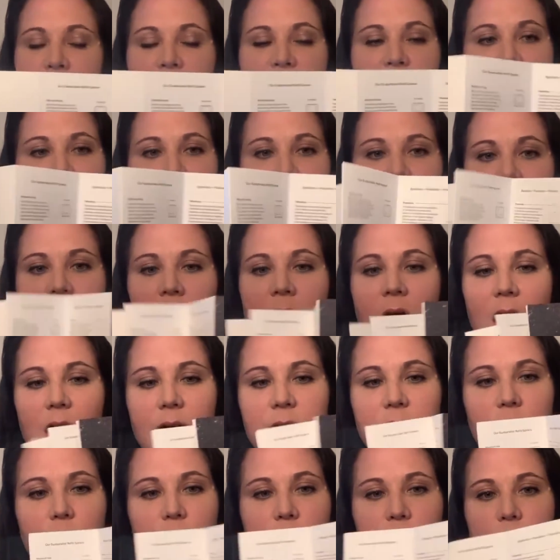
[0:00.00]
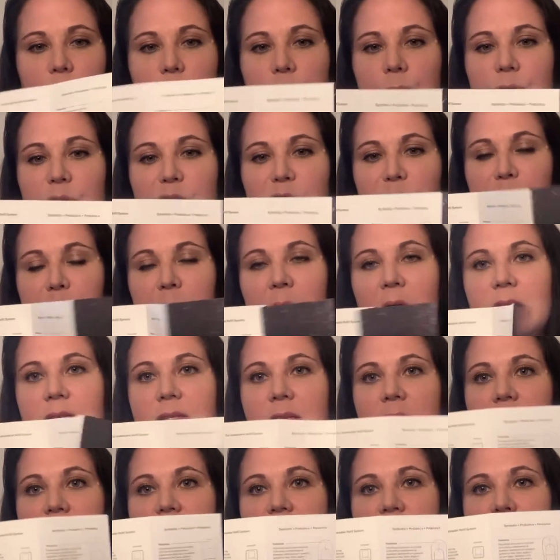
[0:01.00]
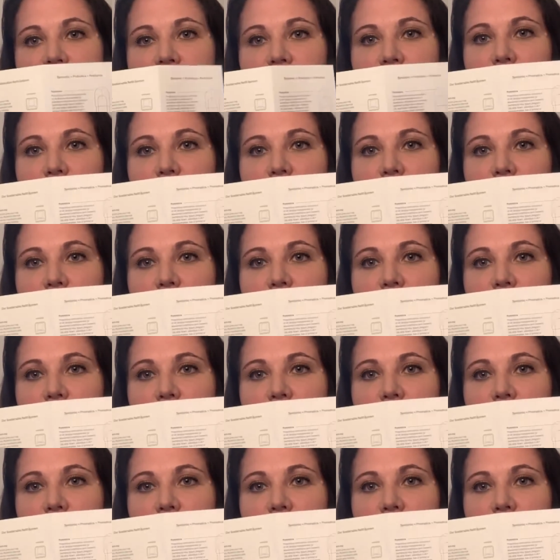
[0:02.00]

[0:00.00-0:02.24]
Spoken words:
They talk you through their process of